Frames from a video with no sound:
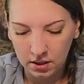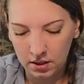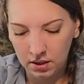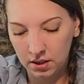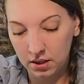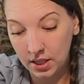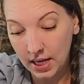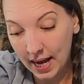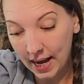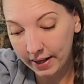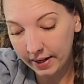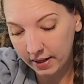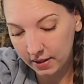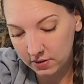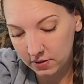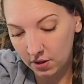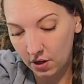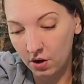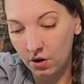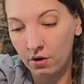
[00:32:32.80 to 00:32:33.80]
And that
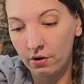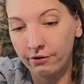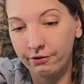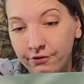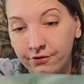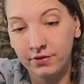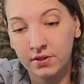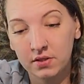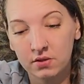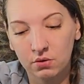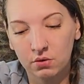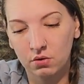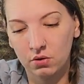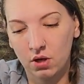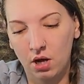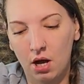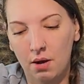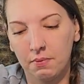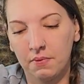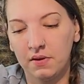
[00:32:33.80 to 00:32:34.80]
is all physical
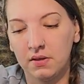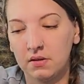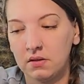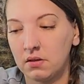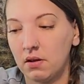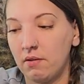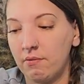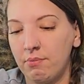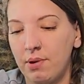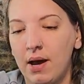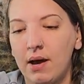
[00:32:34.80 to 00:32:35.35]
copies of